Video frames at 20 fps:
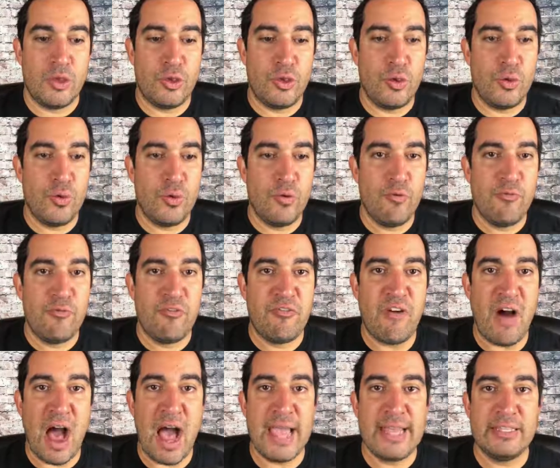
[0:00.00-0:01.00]
you
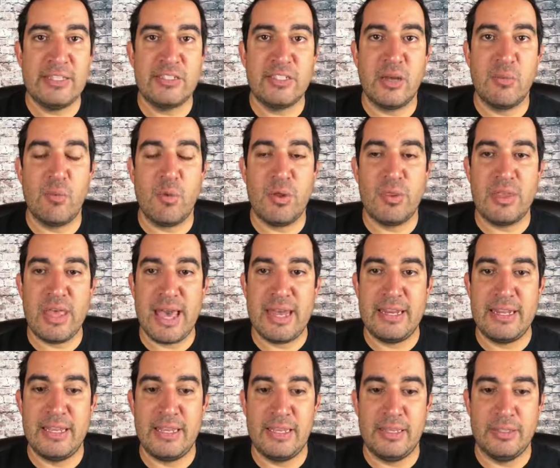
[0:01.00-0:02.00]
find someone
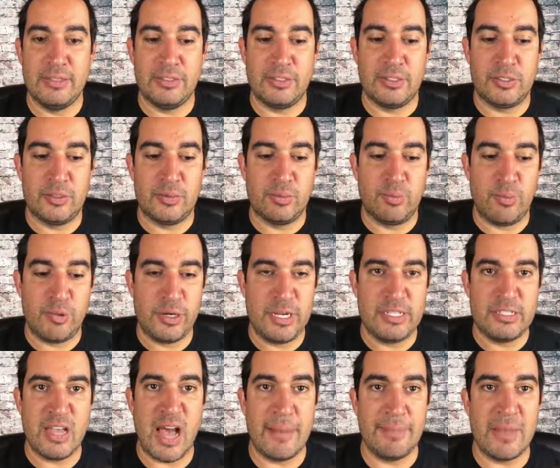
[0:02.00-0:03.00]
that is
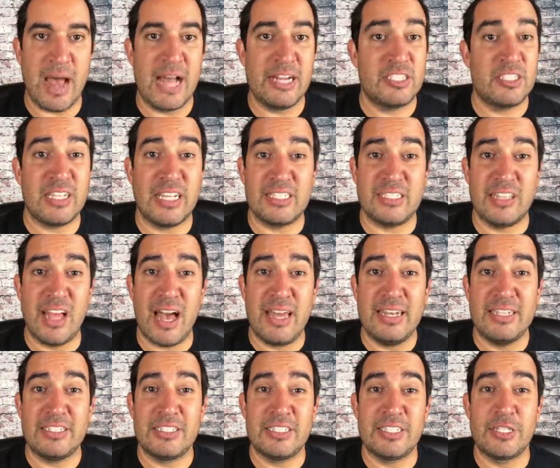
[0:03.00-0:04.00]
pretty top notch that's
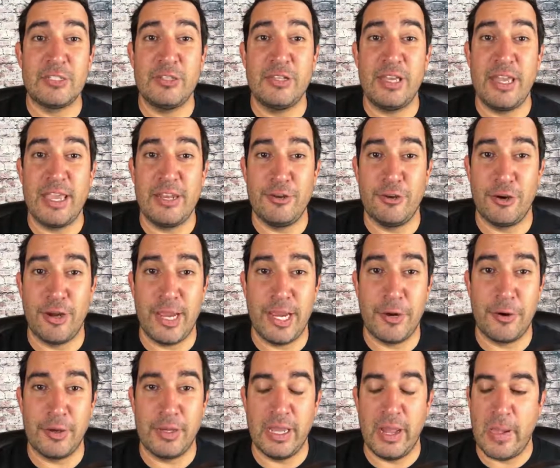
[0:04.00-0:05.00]
not necessarily in your
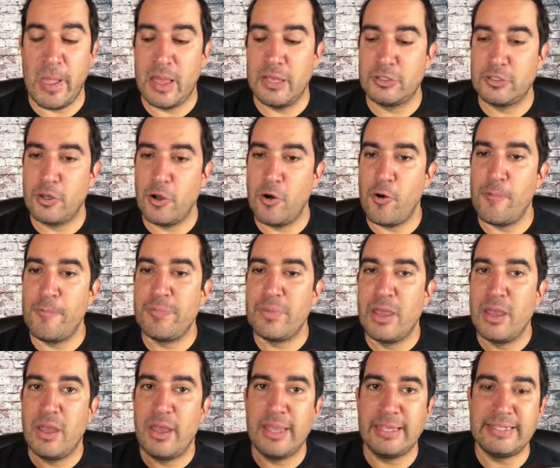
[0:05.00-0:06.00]
area. So
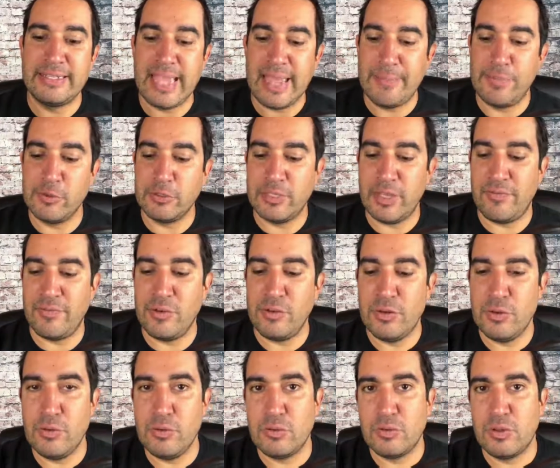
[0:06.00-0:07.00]
examples, if
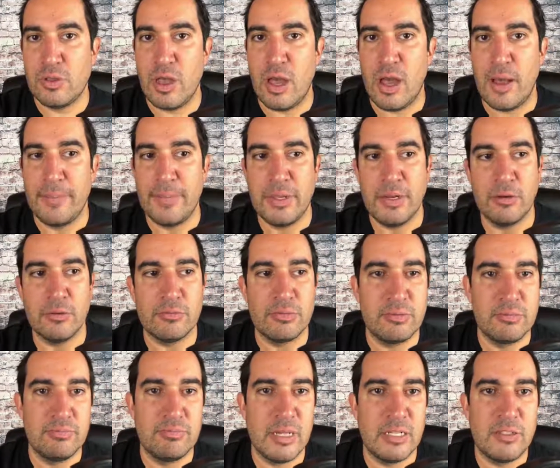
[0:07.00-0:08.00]
you do
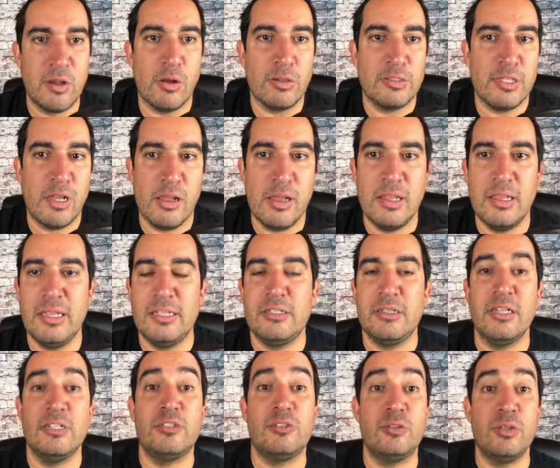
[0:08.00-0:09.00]
adults,
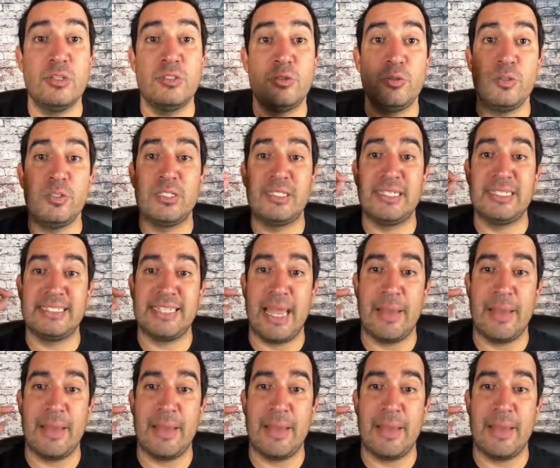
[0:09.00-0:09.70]
let's do this